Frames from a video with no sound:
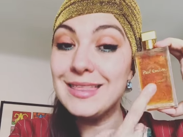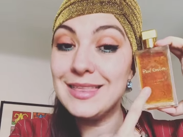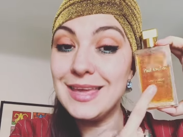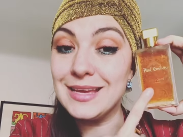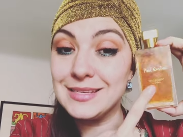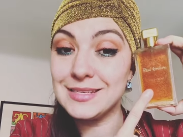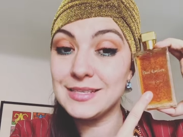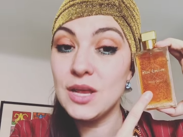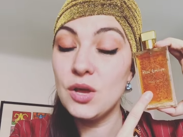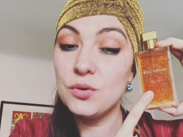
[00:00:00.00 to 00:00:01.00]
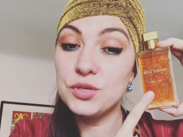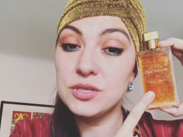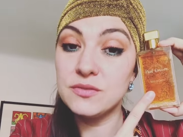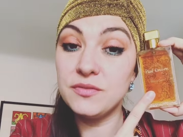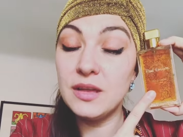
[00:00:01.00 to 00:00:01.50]
this, which
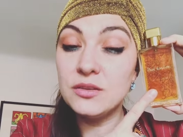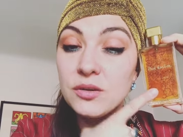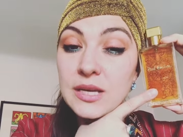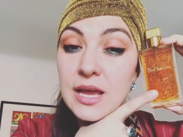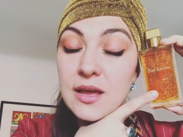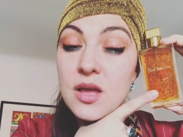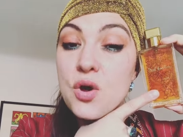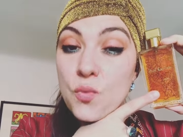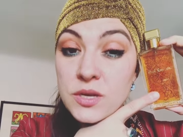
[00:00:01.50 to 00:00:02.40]
is Vin d'Orient,